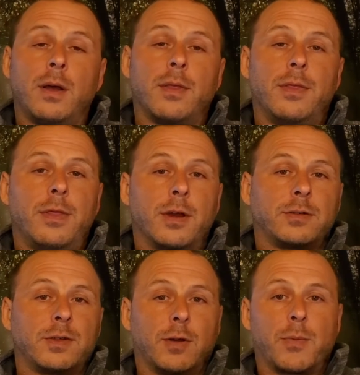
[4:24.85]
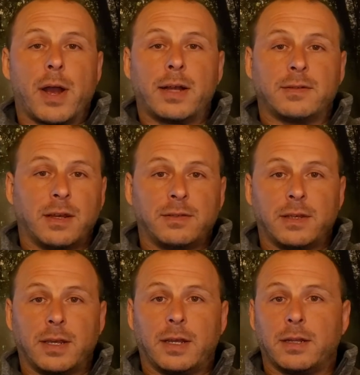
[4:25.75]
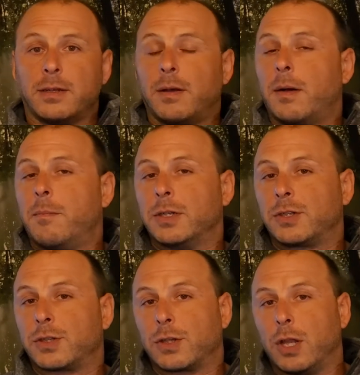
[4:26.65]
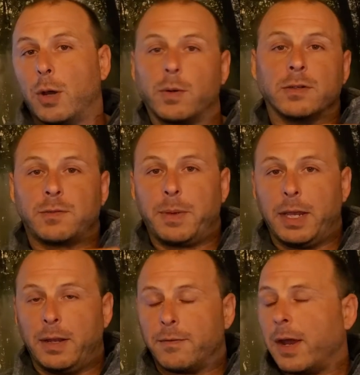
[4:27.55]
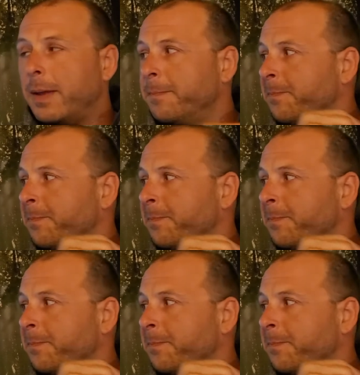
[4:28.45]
They're still processing a much slower speed, right?